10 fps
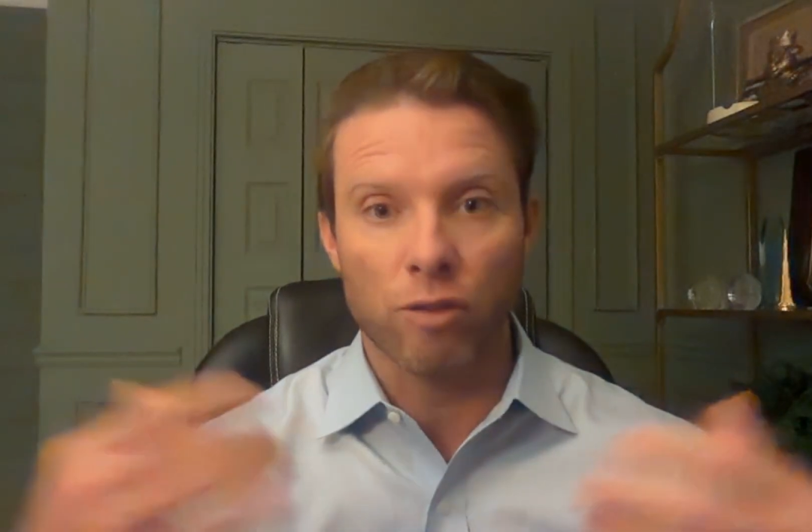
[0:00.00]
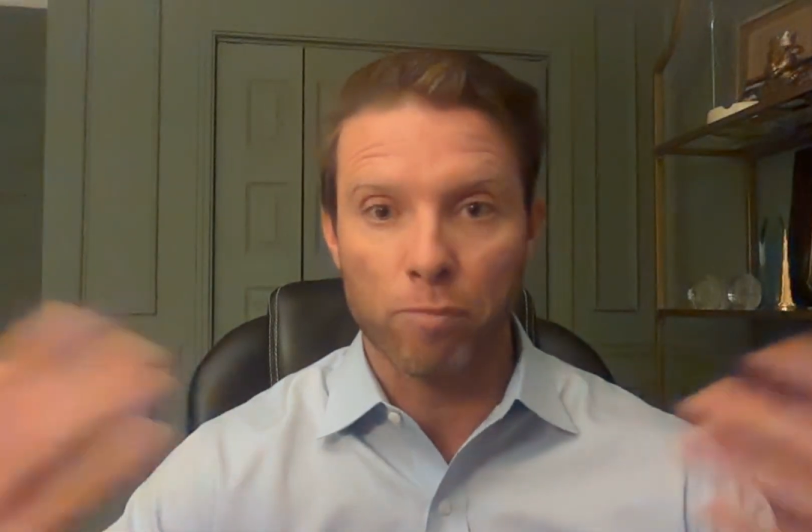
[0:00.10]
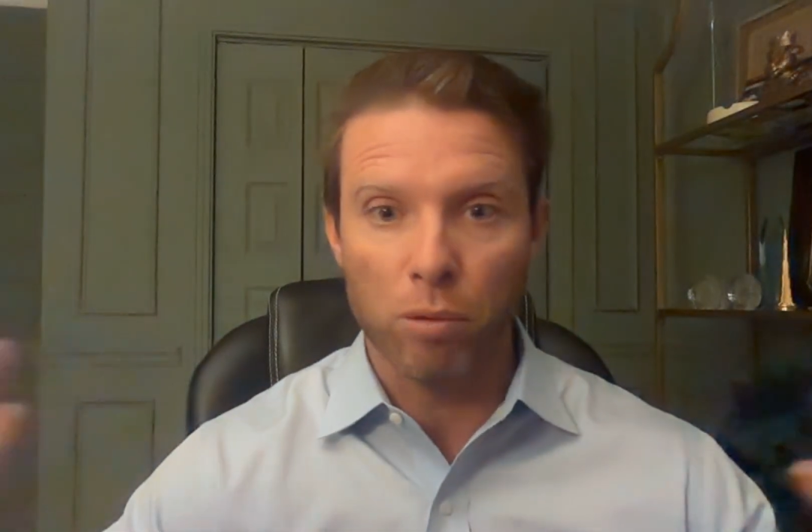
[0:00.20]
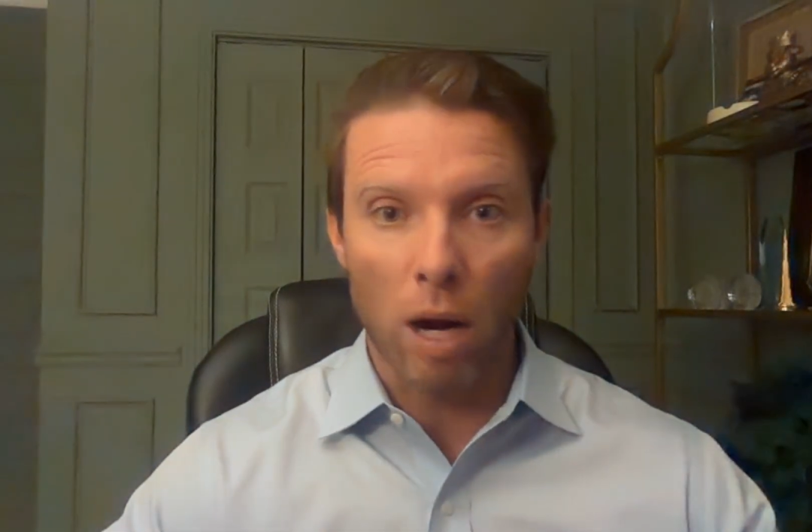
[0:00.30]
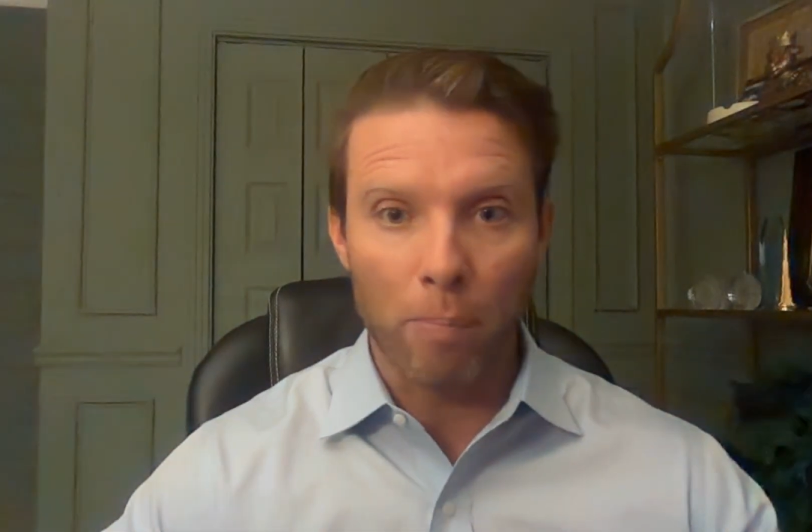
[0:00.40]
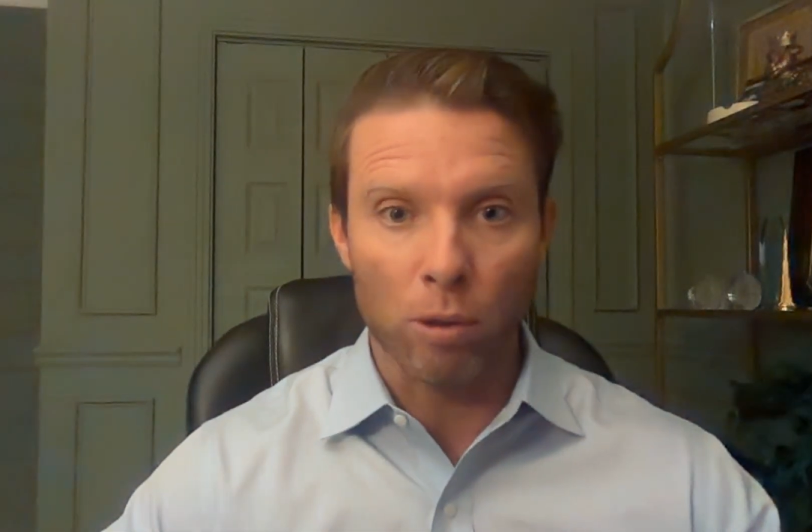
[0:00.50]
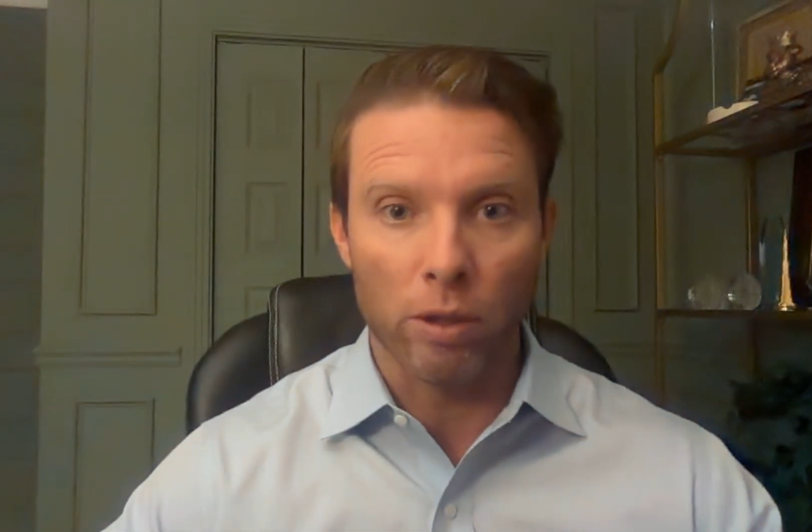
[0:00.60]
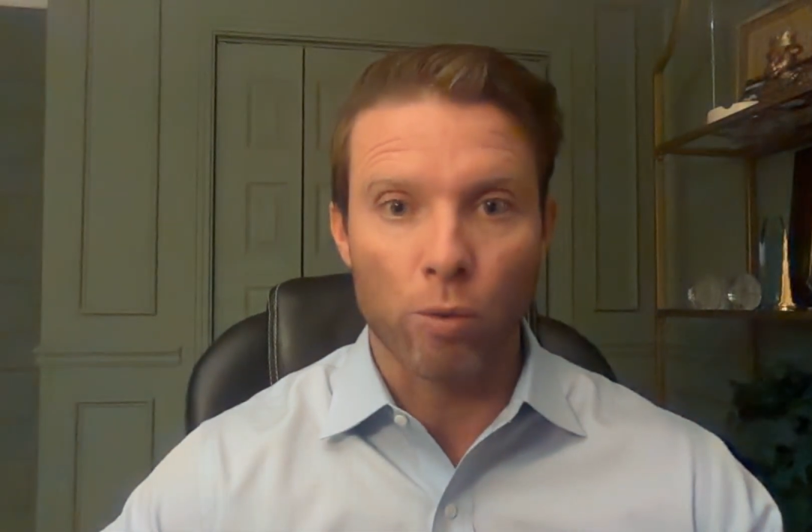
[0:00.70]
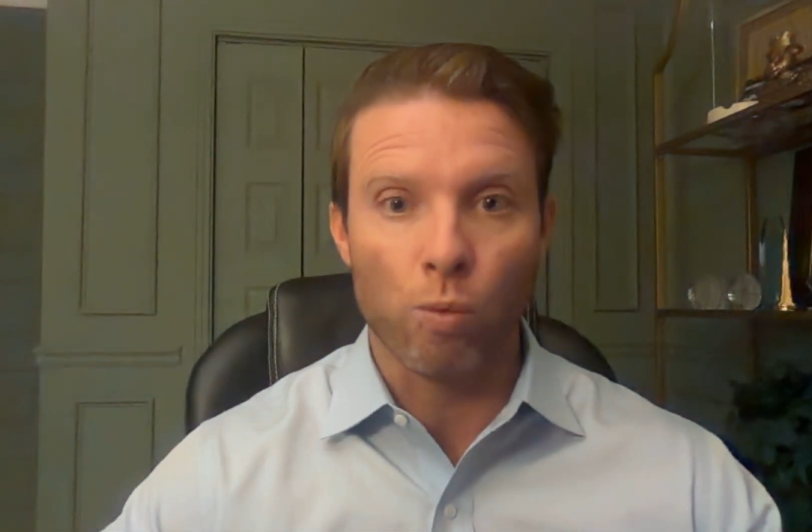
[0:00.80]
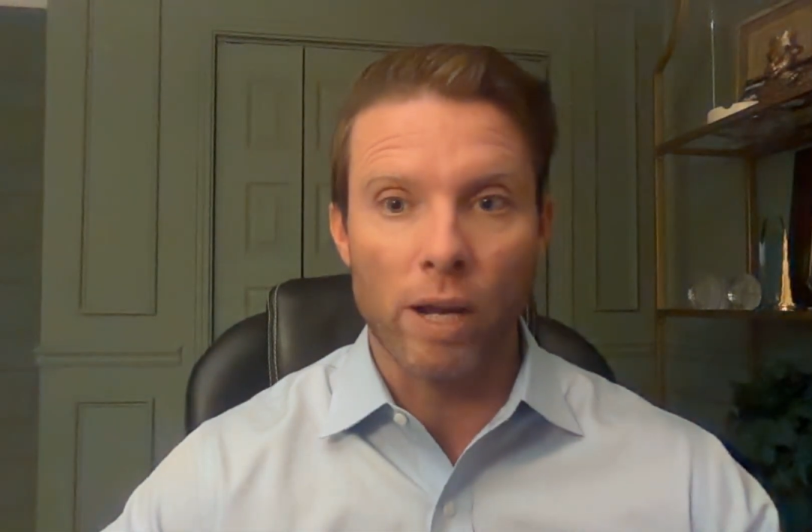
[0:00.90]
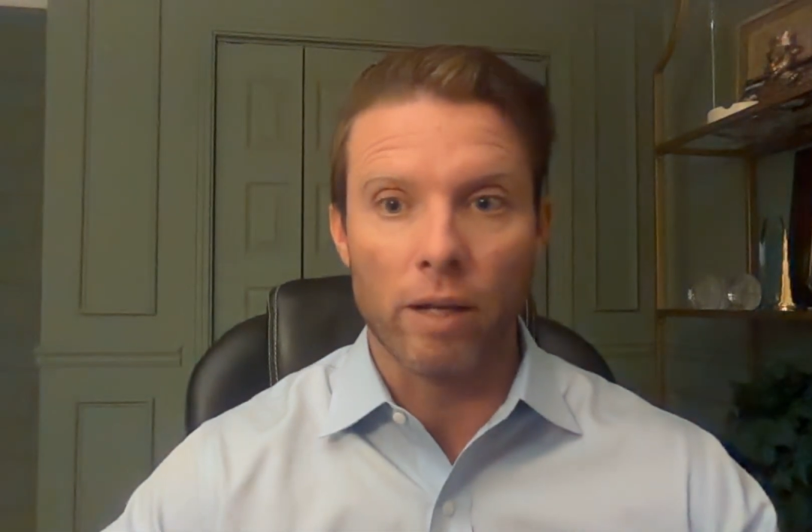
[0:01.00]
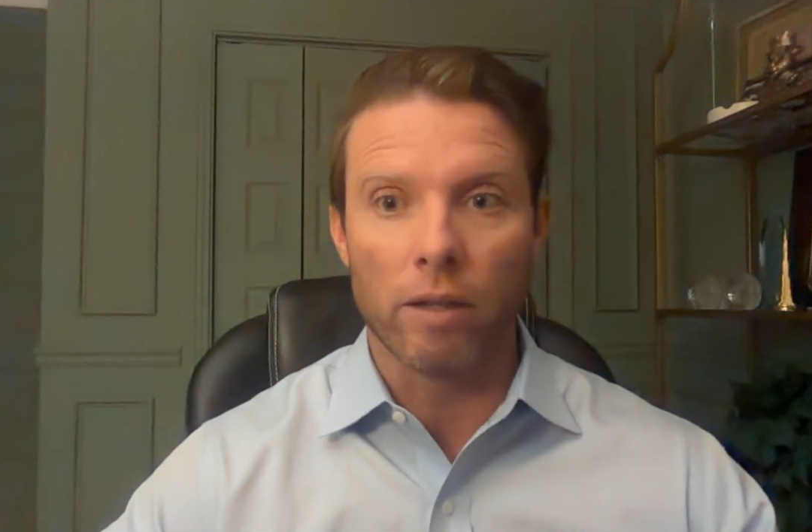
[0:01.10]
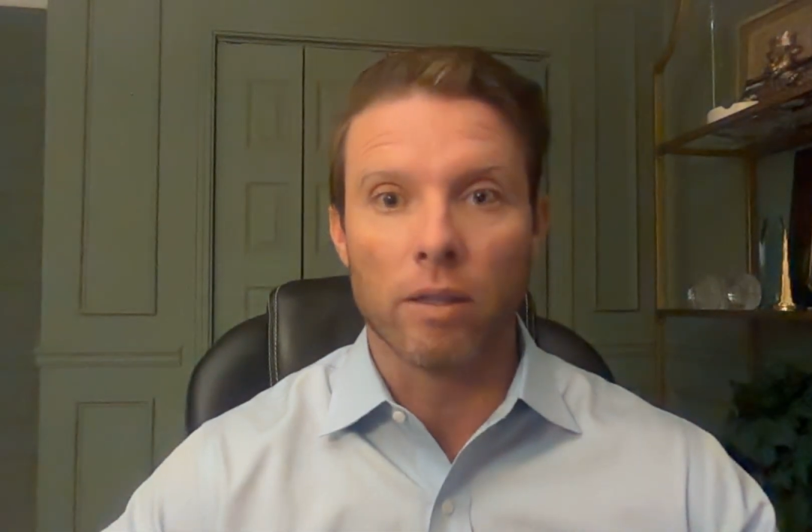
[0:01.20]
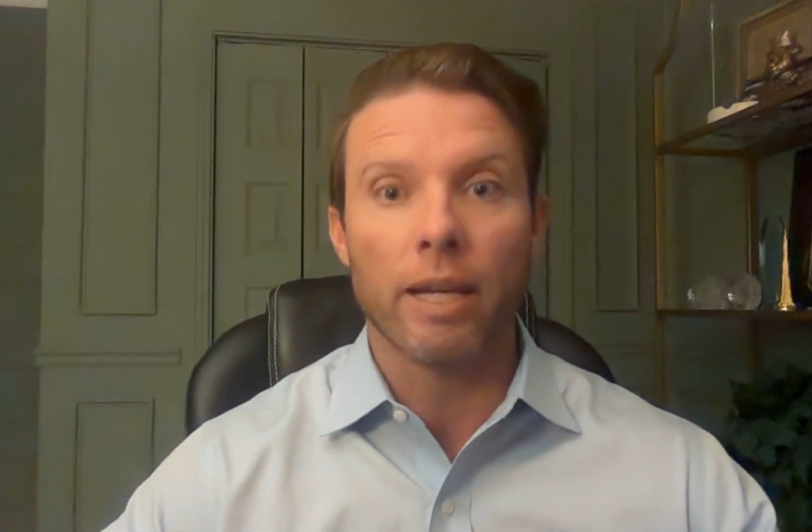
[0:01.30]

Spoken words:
if properly written,